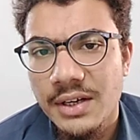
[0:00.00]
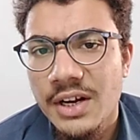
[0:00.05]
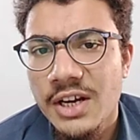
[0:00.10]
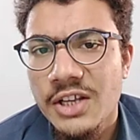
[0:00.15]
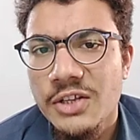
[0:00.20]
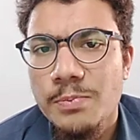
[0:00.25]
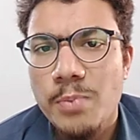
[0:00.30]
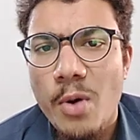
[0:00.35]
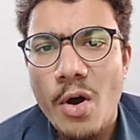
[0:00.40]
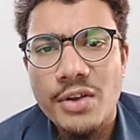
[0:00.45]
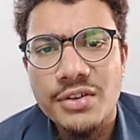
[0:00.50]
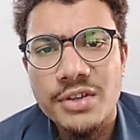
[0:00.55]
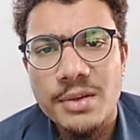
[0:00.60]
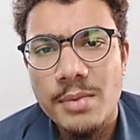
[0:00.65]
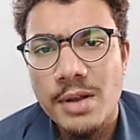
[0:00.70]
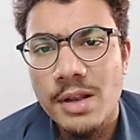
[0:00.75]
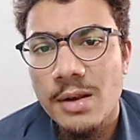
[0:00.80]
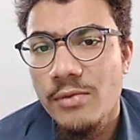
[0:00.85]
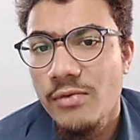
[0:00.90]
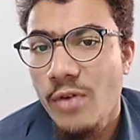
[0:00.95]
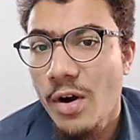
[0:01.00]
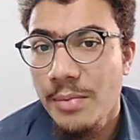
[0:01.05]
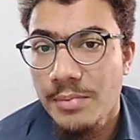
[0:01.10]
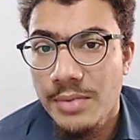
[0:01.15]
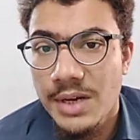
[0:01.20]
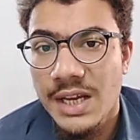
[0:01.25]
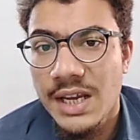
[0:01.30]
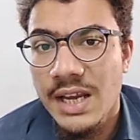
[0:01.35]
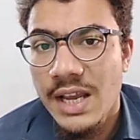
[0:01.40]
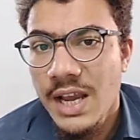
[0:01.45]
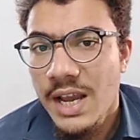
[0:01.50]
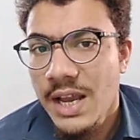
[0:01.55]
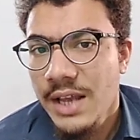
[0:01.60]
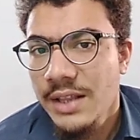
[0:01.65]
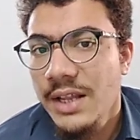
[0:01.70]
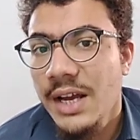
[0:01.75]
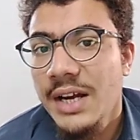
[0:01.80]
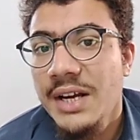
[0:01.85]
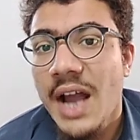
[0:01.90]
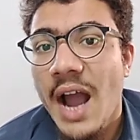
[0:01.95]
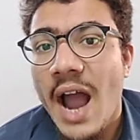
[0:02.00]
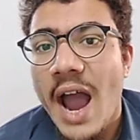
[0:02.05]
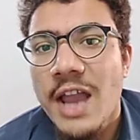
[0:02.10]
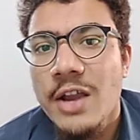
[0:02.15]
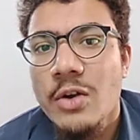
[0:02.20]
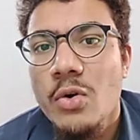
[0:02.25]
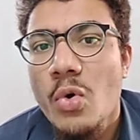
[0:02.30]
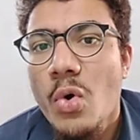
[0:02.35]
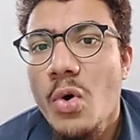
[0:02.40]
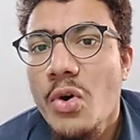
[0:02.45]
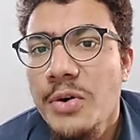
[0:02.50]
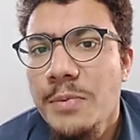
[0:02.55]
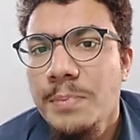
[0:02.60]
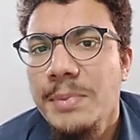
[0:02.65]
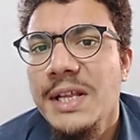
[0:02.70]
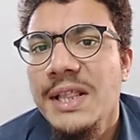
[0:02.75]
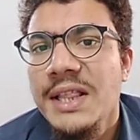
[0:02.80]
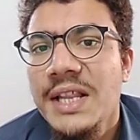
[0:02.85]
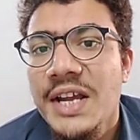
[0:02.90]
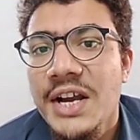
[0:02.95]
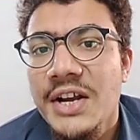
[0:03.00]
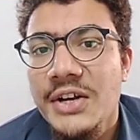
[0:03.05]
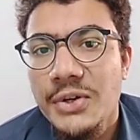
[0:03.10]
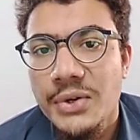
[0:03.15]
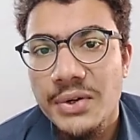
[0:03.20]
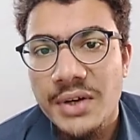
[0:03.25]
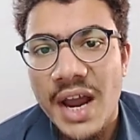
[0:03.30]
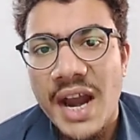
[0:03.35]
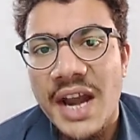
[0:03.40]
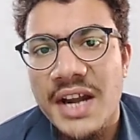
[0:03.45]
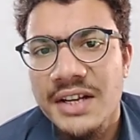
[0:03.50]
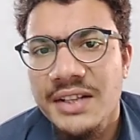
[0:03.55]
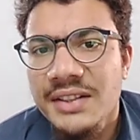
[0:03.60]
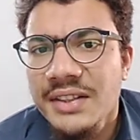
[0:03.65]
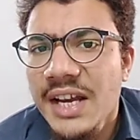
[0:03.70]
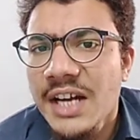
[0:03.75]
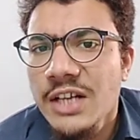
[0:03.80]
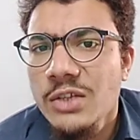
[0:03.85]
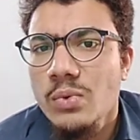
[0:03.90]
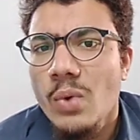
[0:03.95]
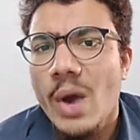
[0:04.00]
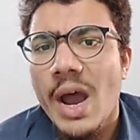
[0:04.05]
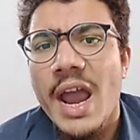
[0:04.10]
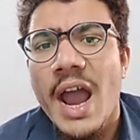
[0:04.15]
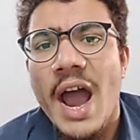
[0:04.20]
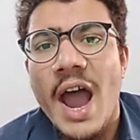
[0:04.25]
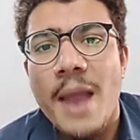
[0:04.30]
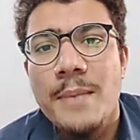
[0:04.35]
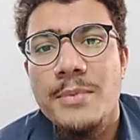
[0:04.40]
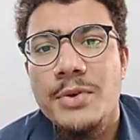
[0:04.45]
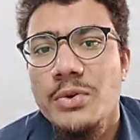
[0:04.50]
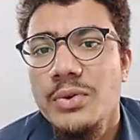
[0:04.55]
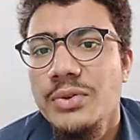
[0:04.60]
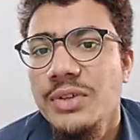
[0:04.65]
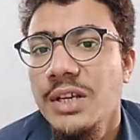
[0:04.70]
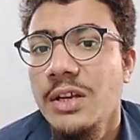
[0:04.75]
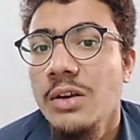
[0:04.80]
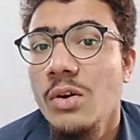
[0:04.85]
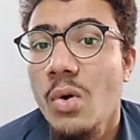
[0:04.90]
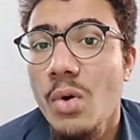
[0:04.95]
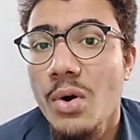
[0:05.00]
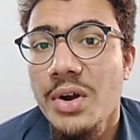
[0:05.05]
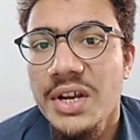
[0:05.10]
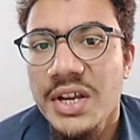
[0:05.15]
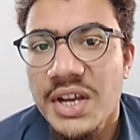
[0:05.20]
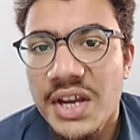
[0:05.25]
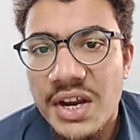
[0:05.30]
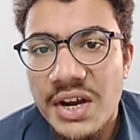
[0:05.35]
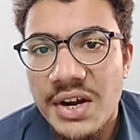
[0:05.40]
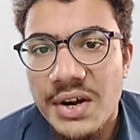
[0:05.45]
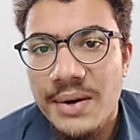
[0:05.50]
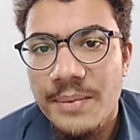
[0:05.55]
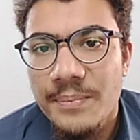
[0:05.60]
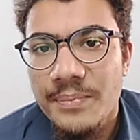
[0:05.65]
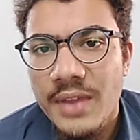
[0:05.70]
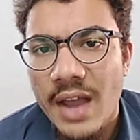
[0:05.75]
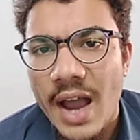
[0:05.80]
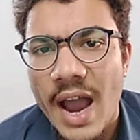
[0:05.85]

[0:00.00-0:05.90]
It is possible for me that I could be late tonight. That's why I am using could here.